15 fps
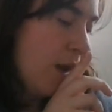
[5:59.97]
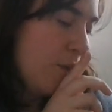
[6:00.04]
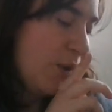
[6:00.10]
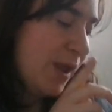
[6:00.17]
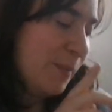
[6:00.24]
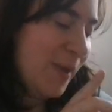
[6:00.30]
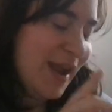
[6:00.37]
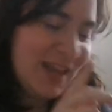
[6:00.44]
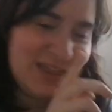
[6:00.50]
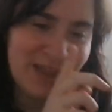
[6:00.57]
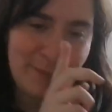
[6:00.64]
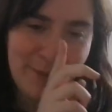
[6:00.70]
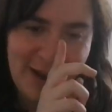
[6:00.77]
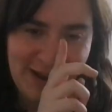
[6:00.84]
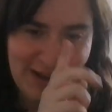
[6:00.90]
We meet
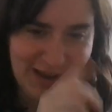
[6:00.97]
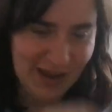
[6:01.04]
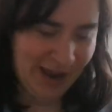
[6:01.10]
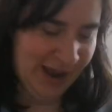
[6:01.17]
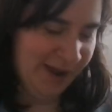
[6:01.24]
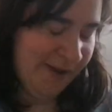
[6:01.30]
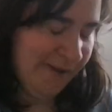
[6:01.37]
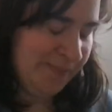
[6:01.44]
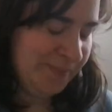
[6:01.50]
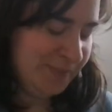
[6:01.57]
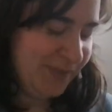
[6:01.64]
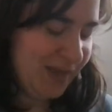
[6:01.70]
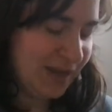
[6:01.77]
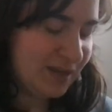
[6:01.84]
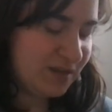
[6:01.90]
the monkey,
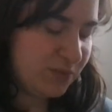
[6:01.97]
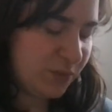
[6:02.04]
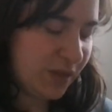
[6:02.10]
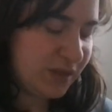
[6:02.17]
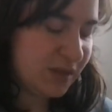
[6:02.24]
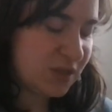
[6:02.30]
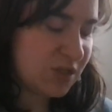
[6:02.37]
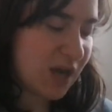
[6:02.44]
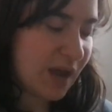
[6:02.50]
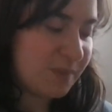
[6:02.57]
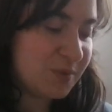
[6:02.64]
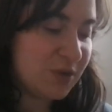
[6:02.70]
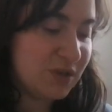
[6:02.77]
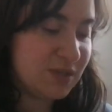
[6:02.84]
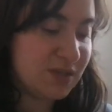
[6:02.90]
is what the
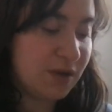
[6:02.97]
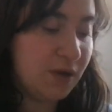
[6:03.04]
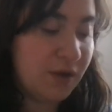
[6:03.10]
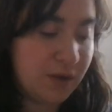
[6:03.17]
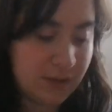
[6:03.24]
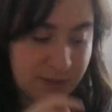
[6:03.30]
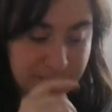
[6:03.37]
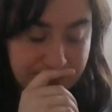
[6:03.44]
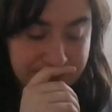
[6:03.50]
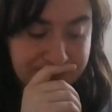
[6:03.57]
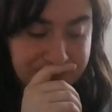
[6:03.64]
chapter is called.